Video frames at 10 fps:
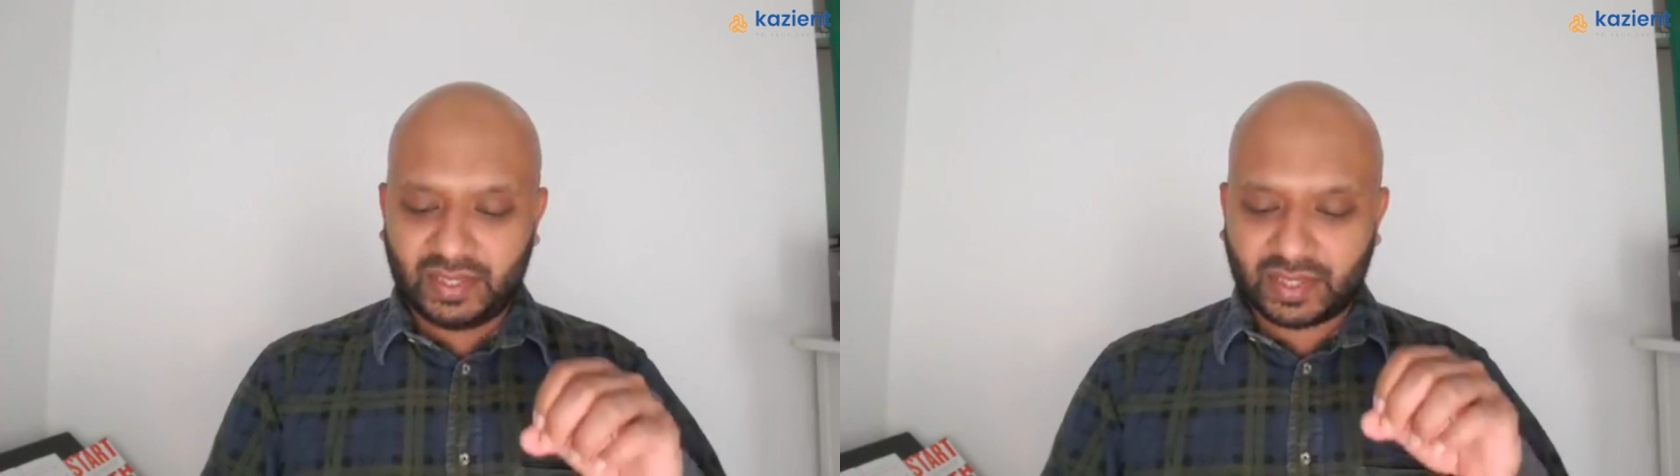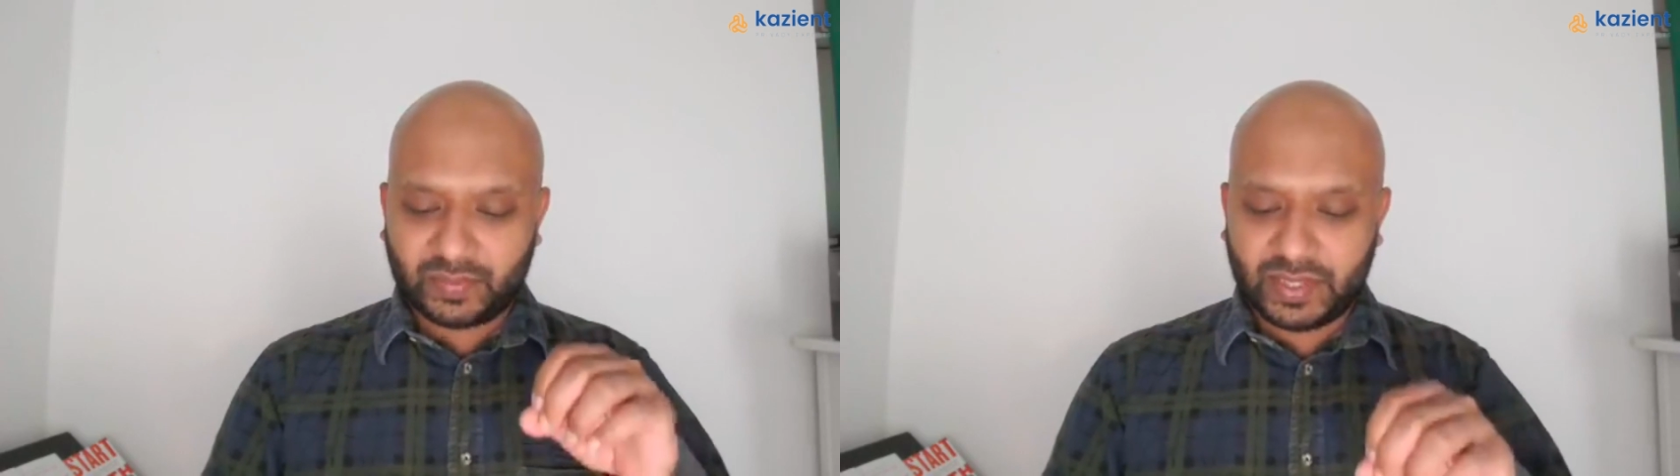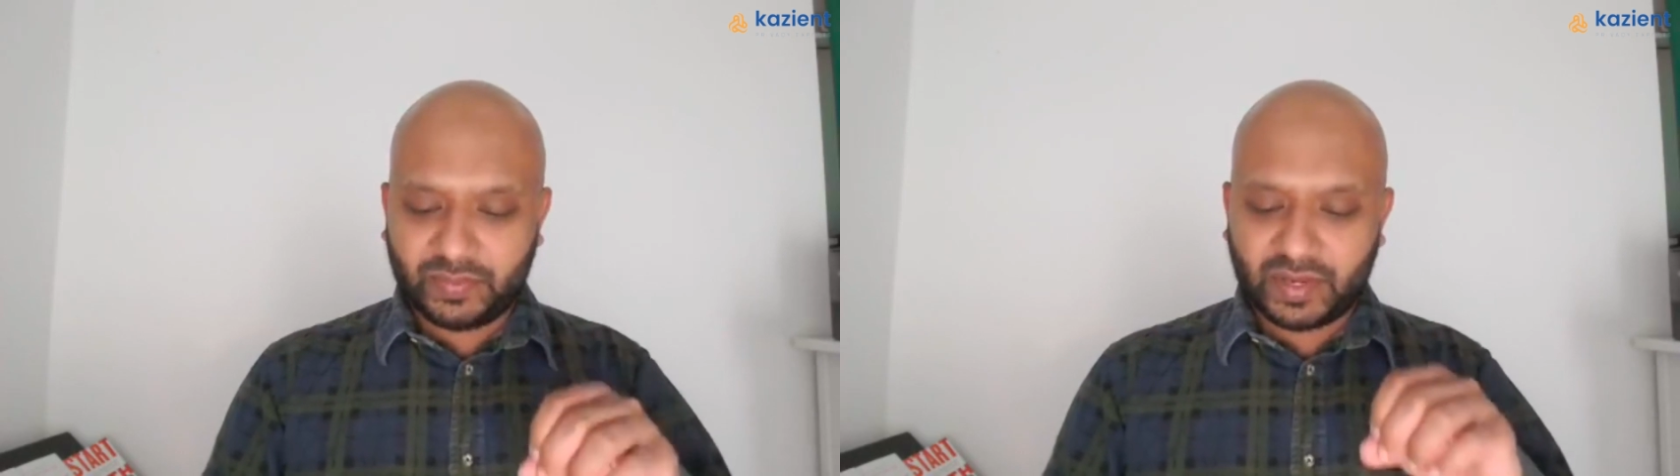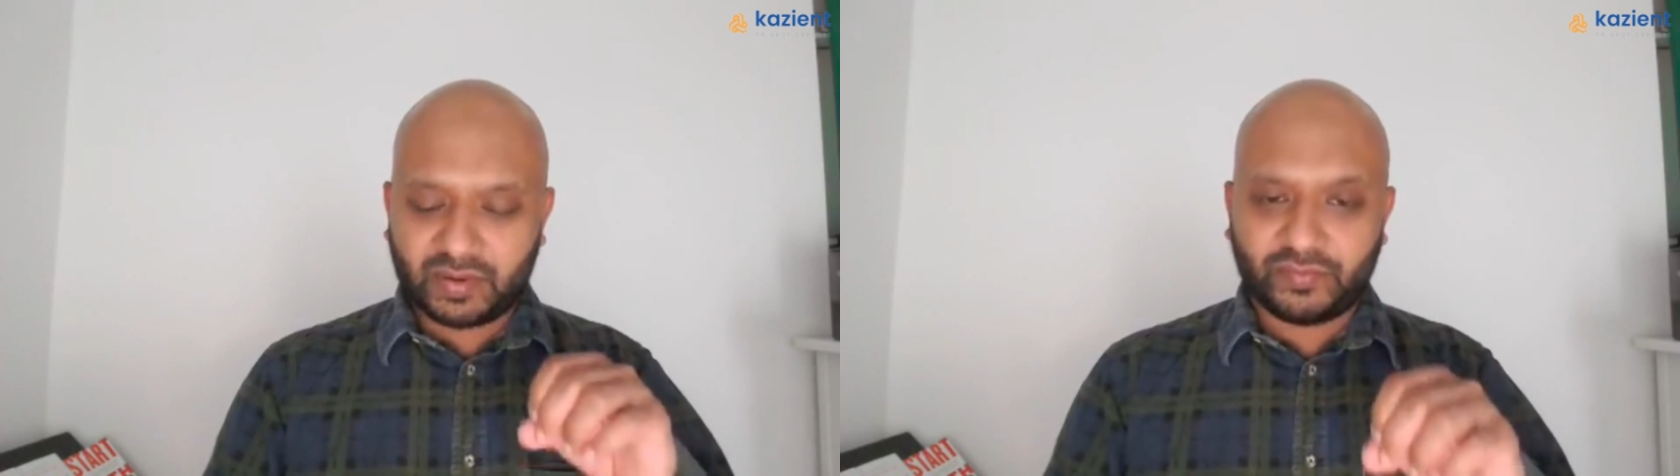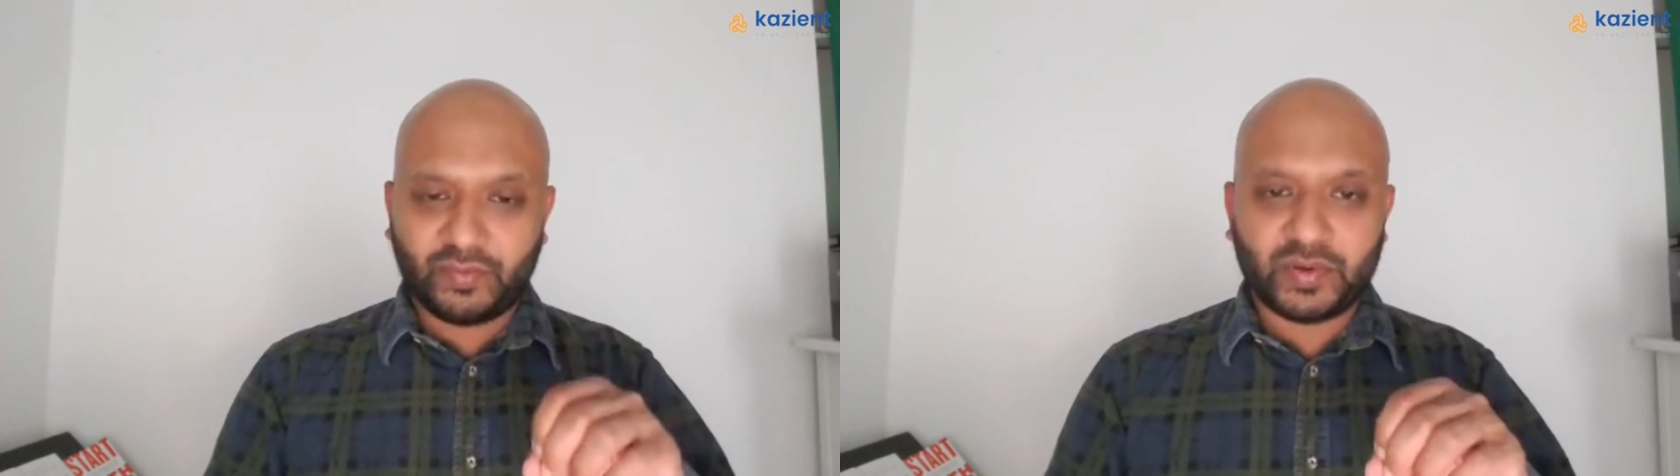that people are
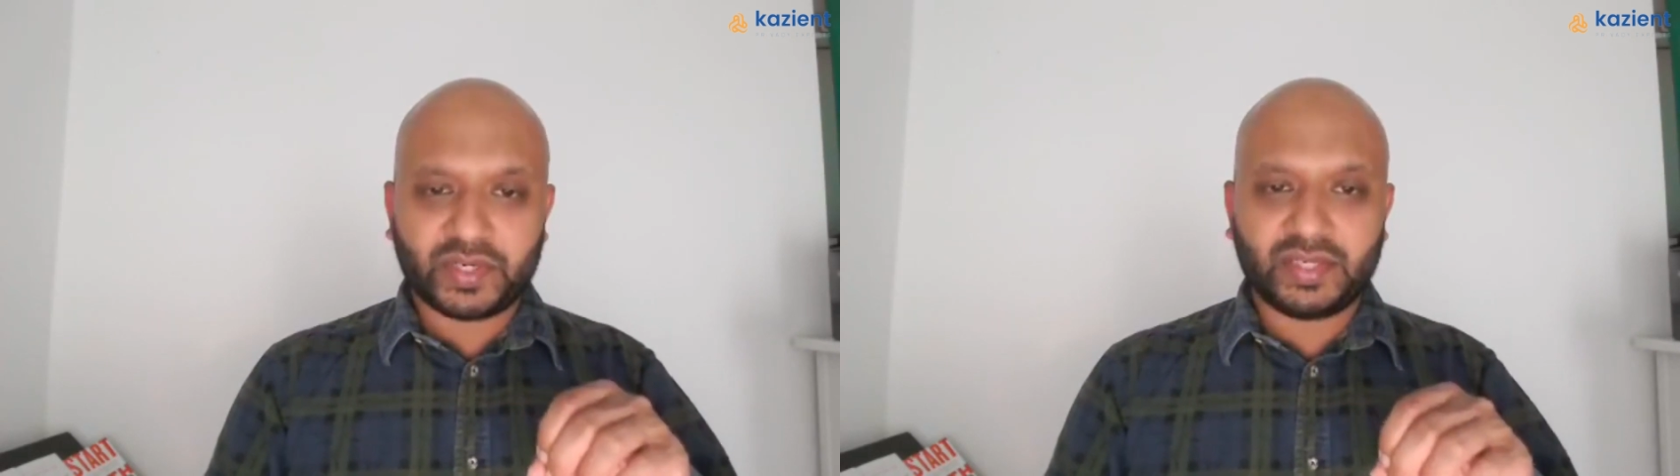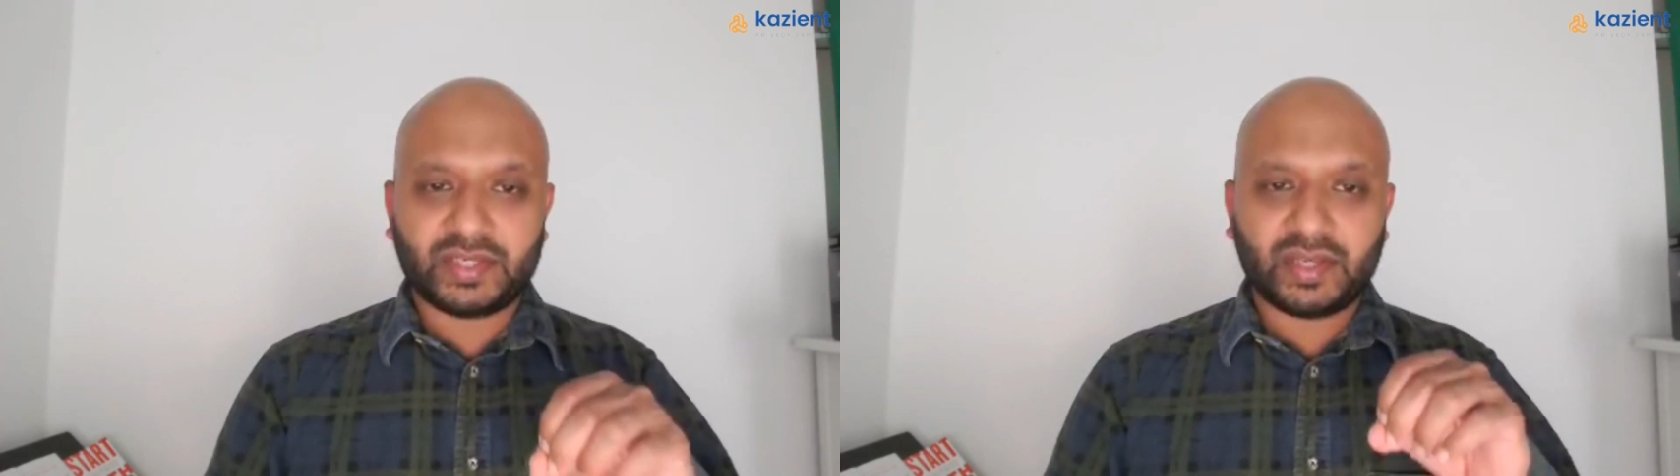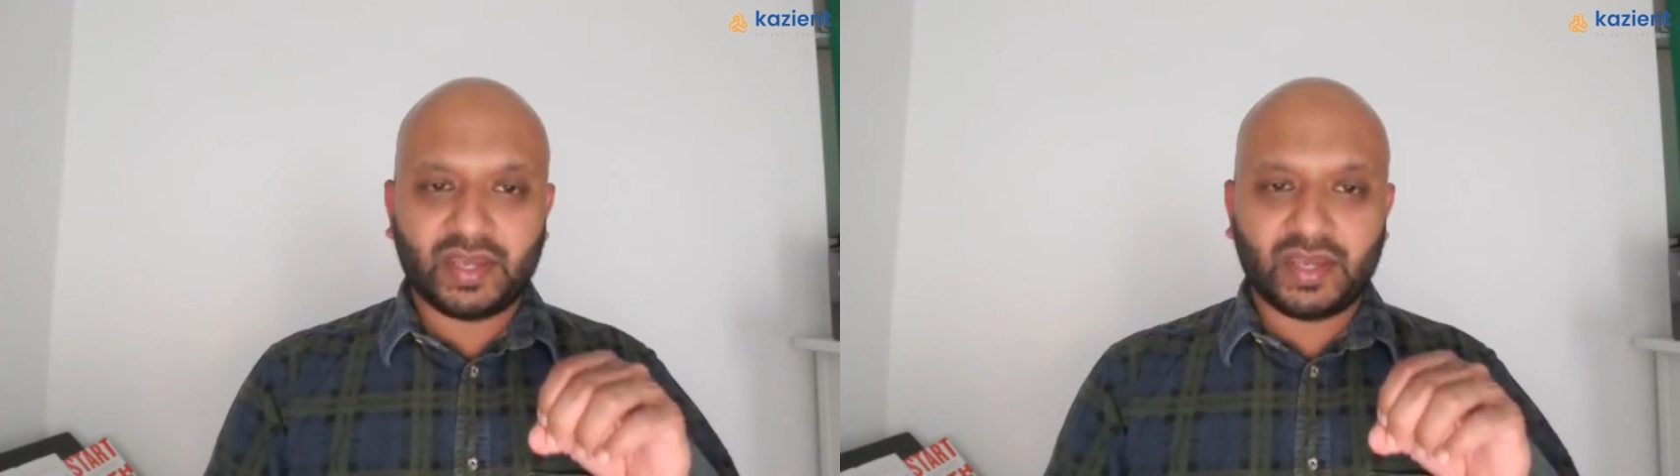afforded